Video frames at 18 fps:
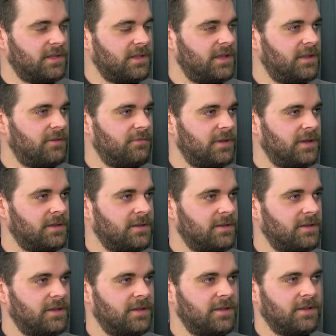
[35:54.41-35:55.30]
that he had
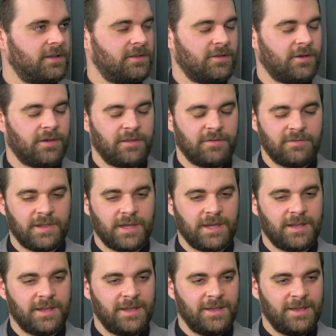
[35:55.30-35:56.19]
written and all of
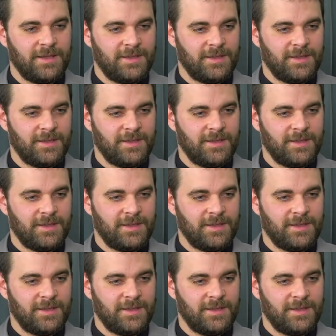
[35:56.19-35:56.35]
that,